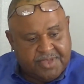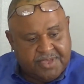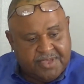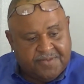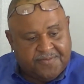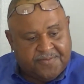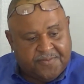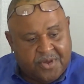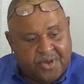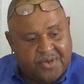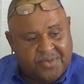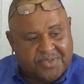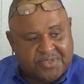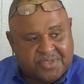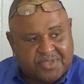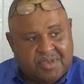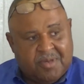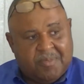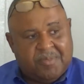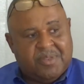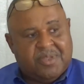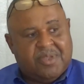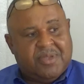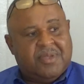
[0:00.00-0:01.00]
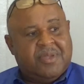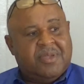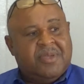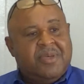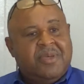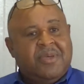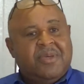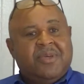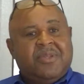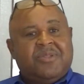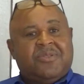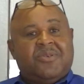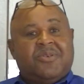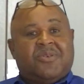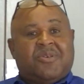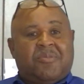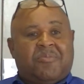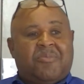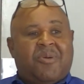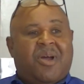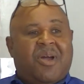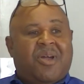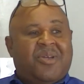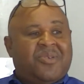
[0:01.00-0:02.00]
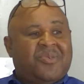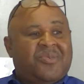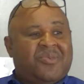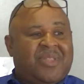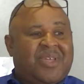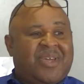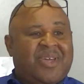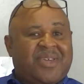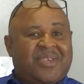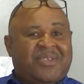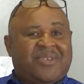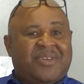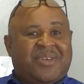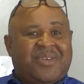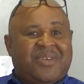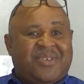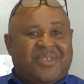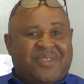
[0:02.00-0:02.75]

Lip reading: He's very similar to Camario last year.